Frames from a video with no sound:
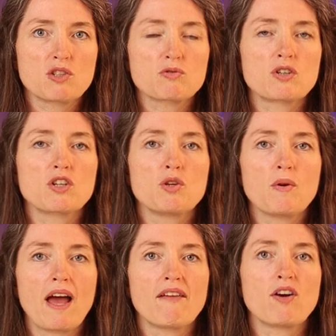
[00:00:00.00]
children who
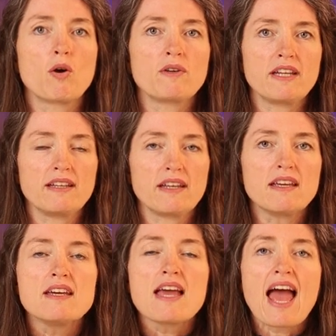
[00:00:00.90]
have
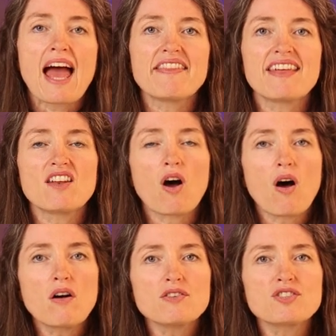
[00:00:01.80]
ODD, and then
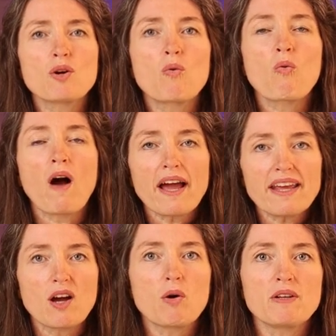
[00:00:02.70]
also
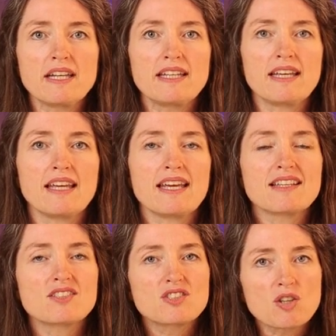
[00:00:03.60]
why ODD
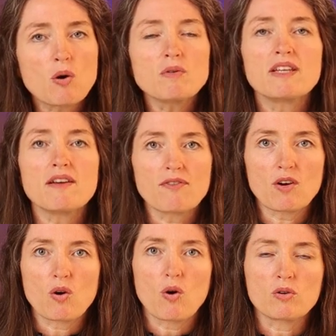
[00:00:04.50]
is so
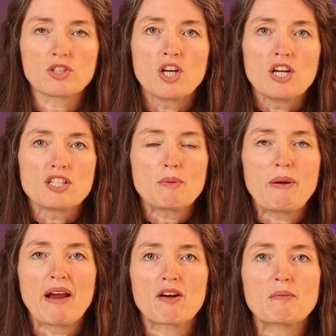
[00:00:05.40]
difficult to
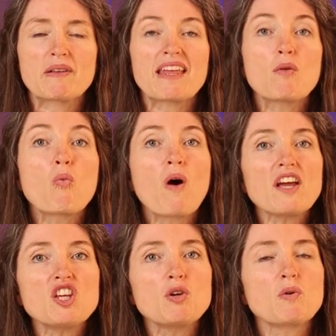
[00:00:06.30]
parent, but then
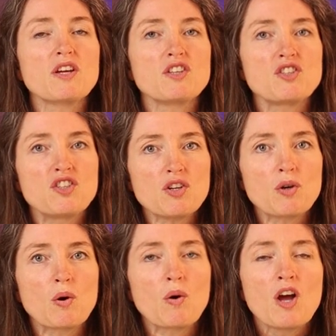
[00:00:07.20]
what you can
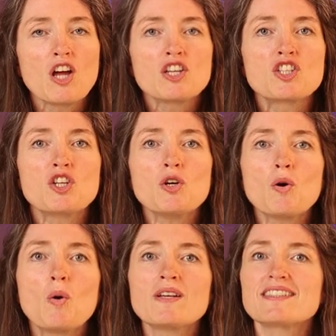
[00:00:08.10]
do
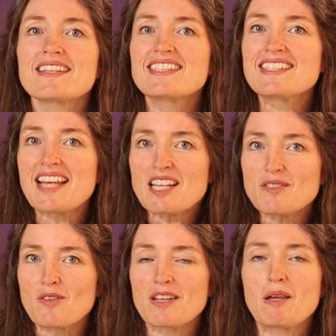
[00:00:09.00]
to
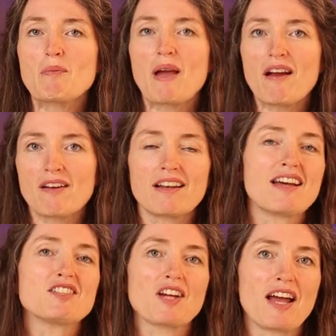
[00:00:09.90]
successfully parent
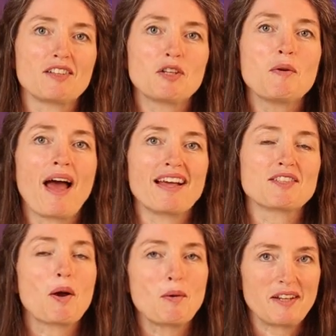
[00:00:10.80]
a child who has
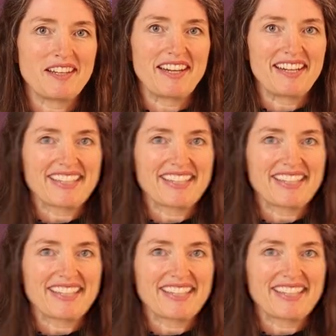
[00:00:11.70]
ODD.